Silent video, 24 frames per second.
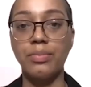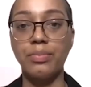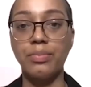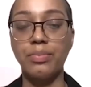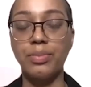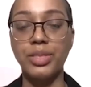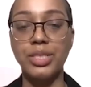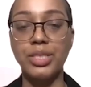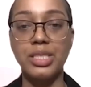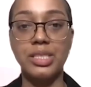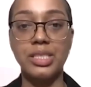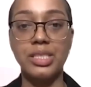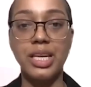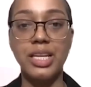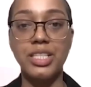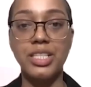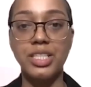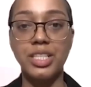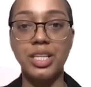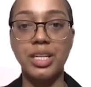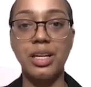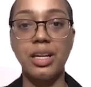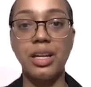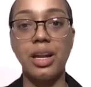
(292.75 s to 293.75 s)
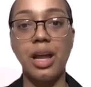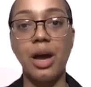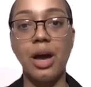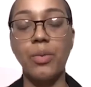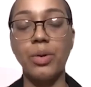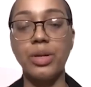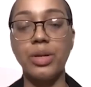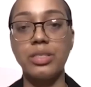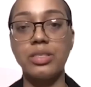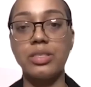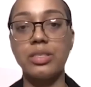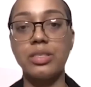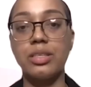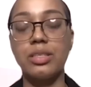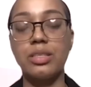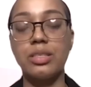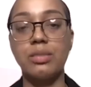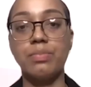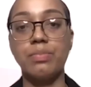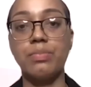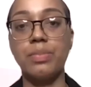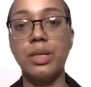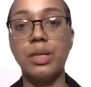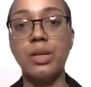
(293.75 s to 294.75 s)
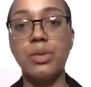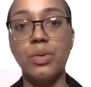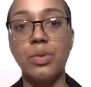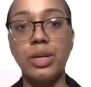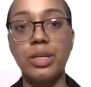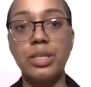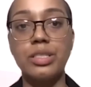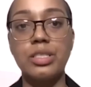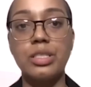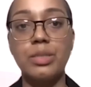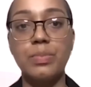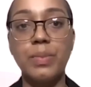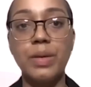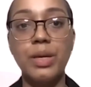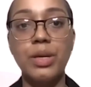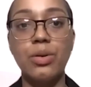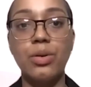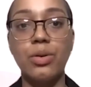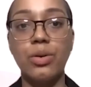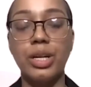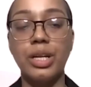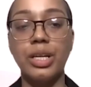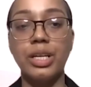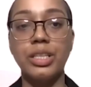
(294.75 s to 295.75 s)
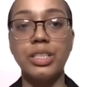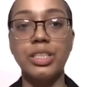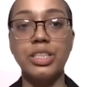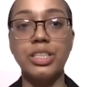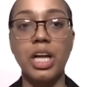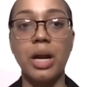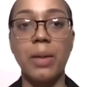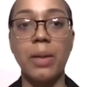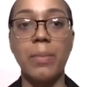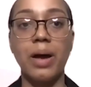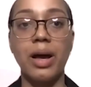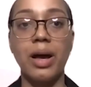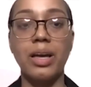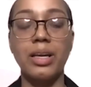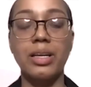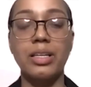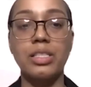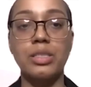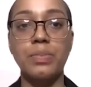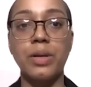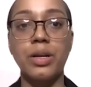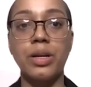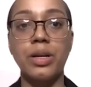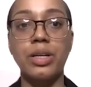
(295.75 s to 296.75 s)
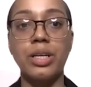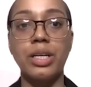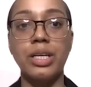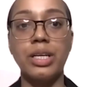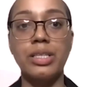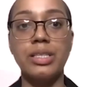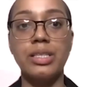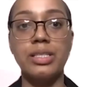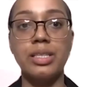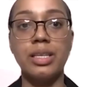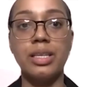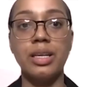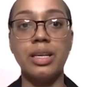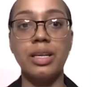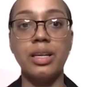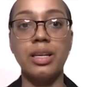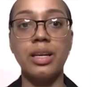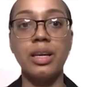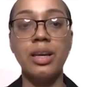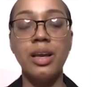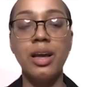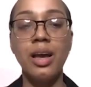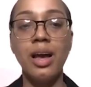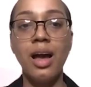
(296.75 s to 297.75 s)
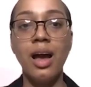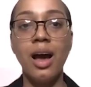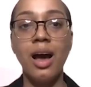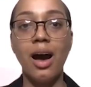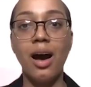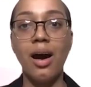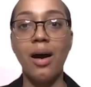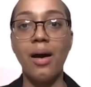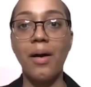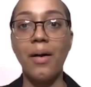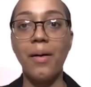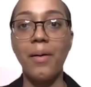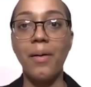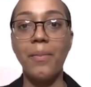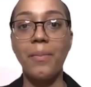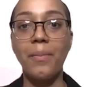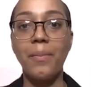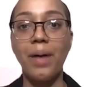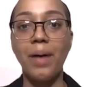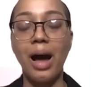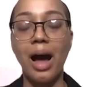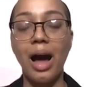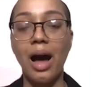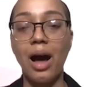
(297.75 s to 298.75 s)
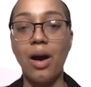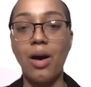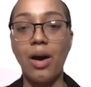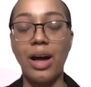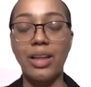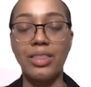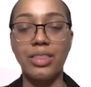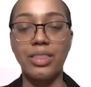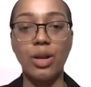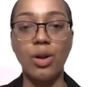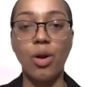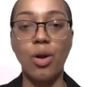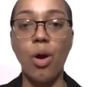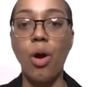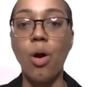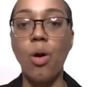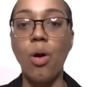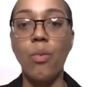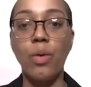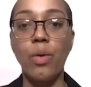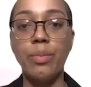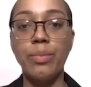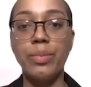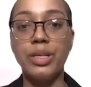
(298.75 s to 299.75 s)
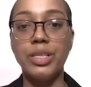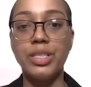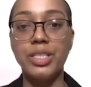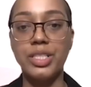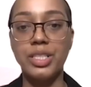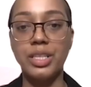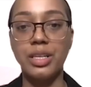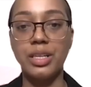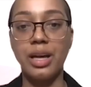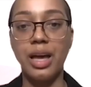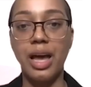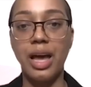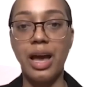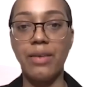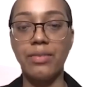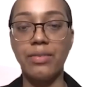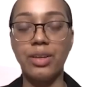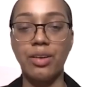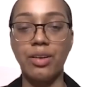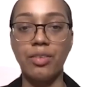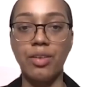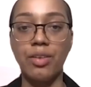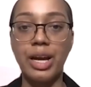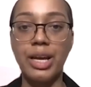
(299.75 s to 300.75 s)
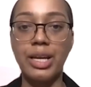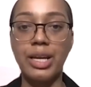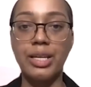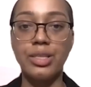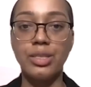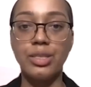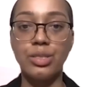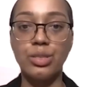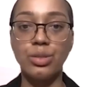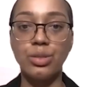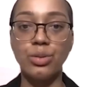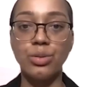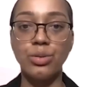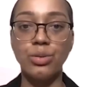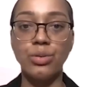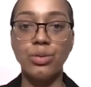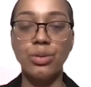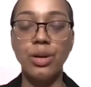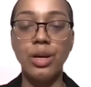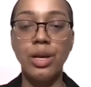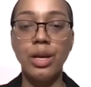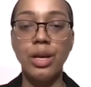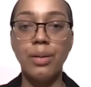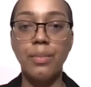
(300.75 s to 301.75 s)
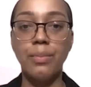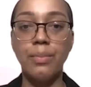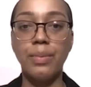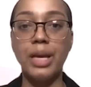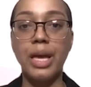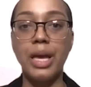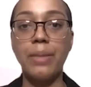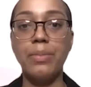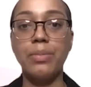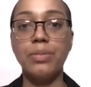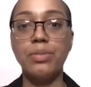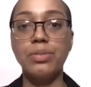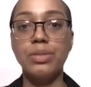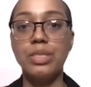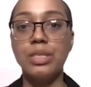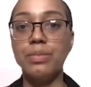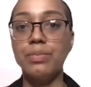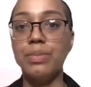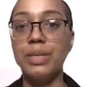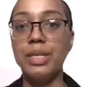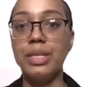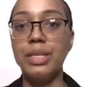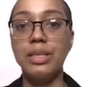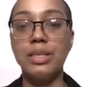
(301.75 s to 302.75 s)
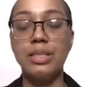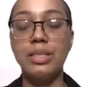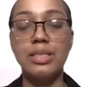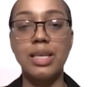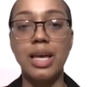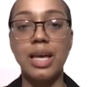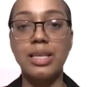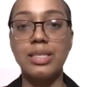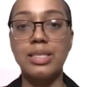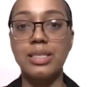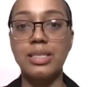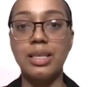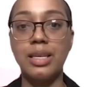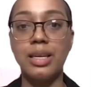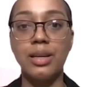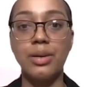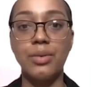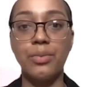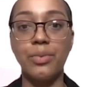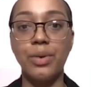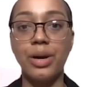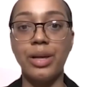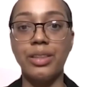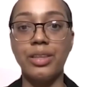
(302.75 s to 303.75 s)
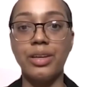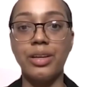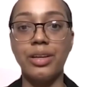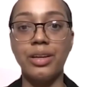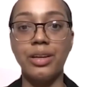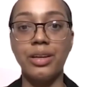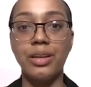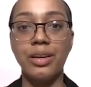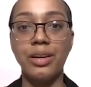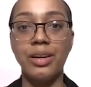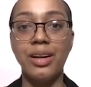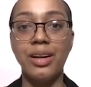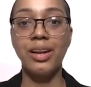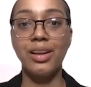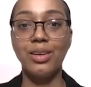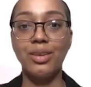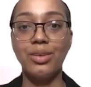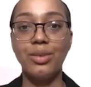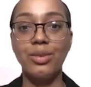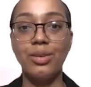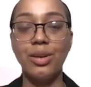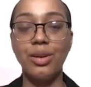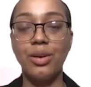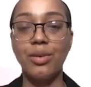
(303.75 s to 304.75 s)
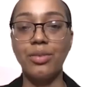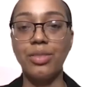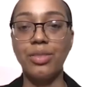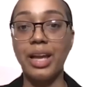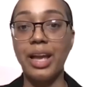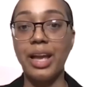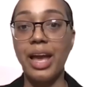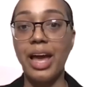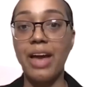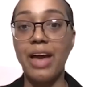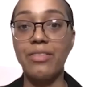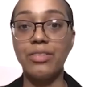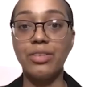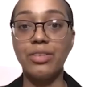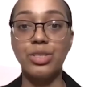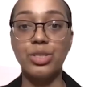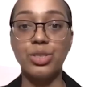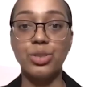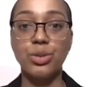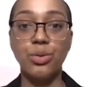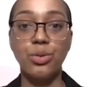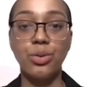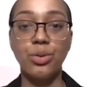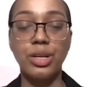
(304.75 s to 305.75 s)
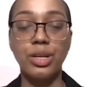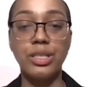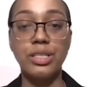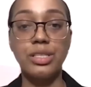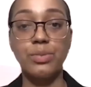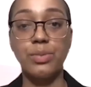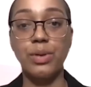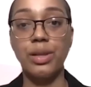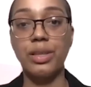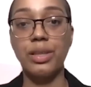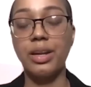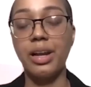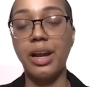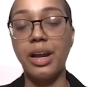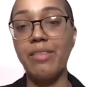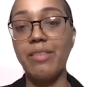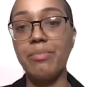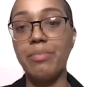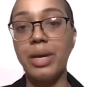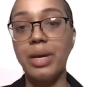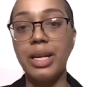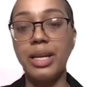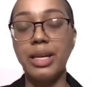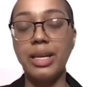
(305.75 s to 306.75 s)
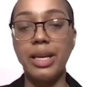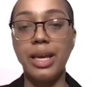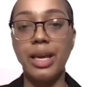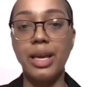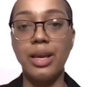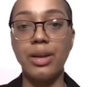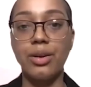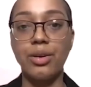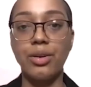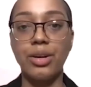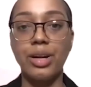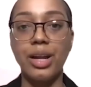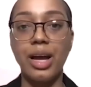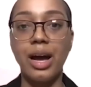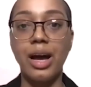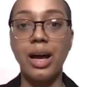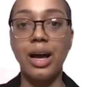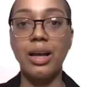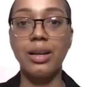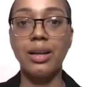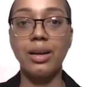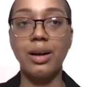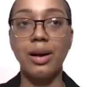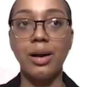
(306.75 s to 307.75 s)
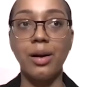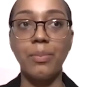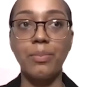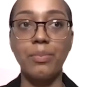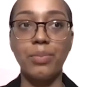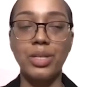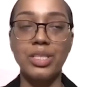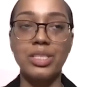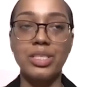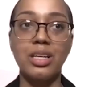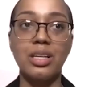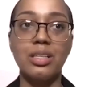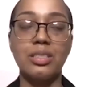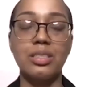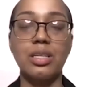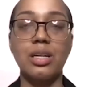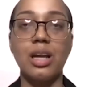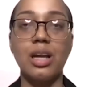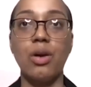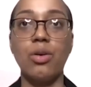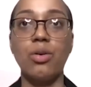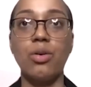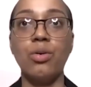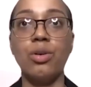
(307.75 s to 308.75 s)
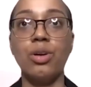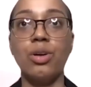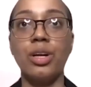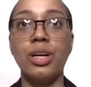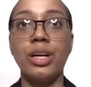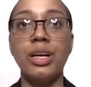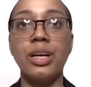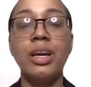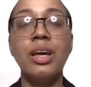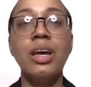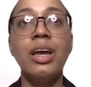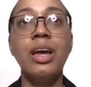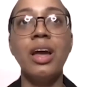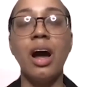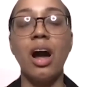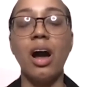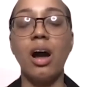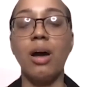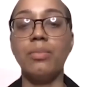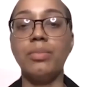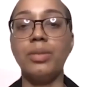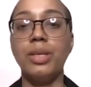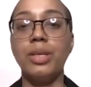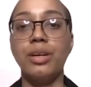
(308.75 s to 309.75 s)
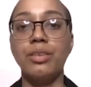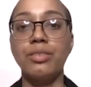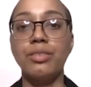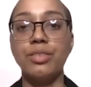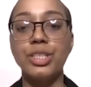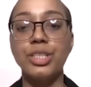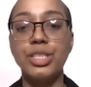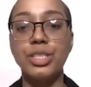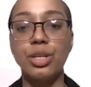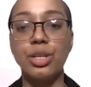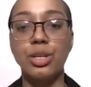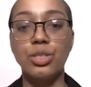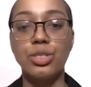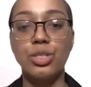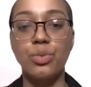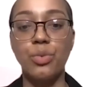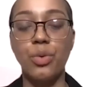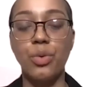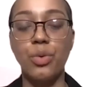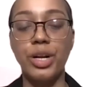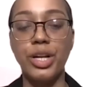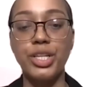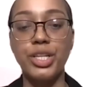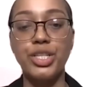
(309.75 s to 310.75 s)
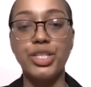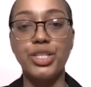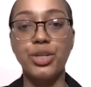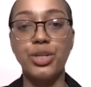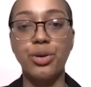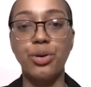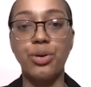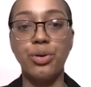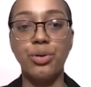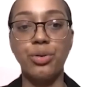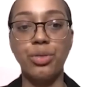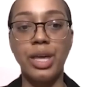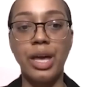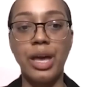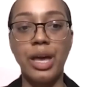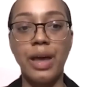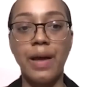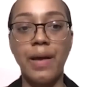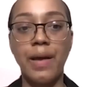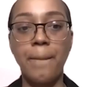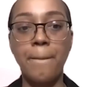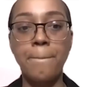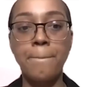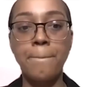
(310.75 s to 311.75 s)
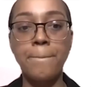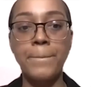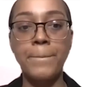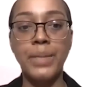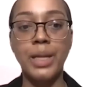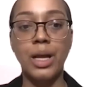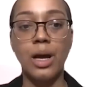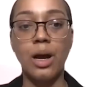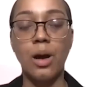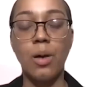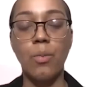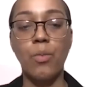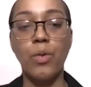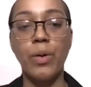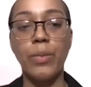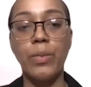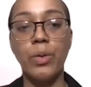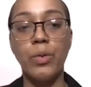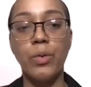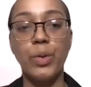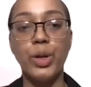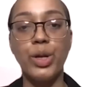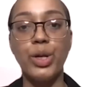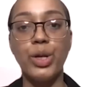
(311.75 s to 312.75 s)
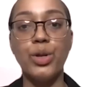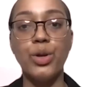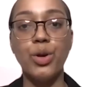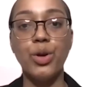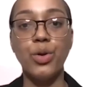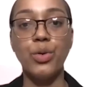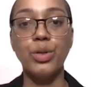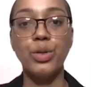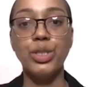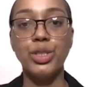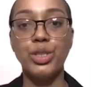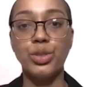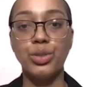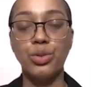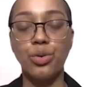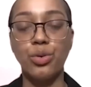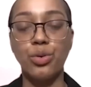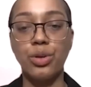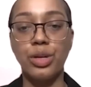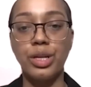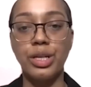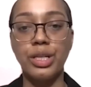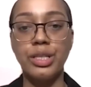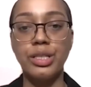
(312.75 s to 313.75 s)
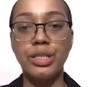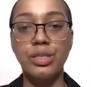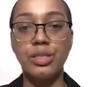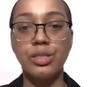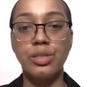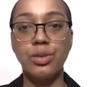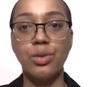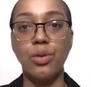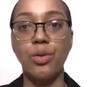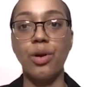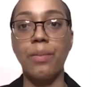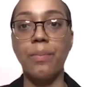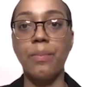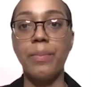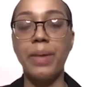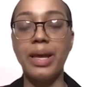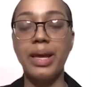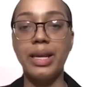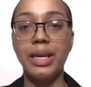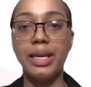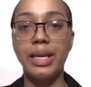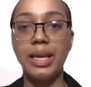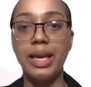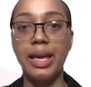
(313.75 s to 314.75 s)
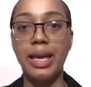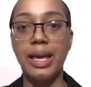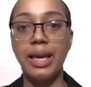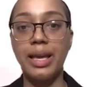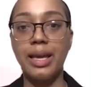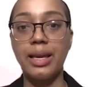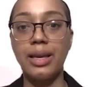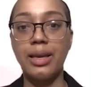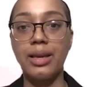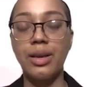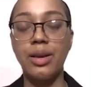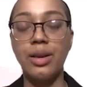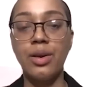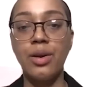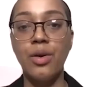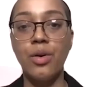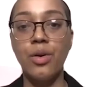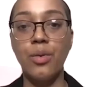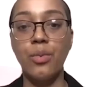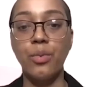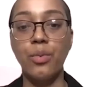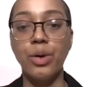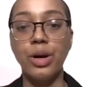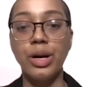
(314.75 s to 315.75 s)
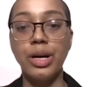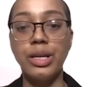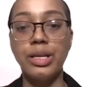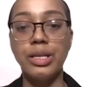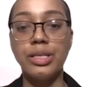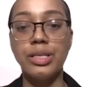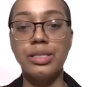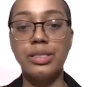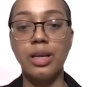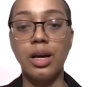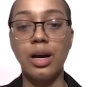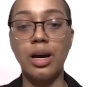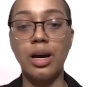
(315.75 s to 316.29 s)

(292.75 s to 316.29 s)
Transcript: presentation, and I wanted to be the one to speak on it and share my experience, and how I think all women should have the right to be able to be tested, whether, they have insurance, whether they have Medicaid or not. Breastcancer.org did a research where they showed that women with no insurance or Medicaid was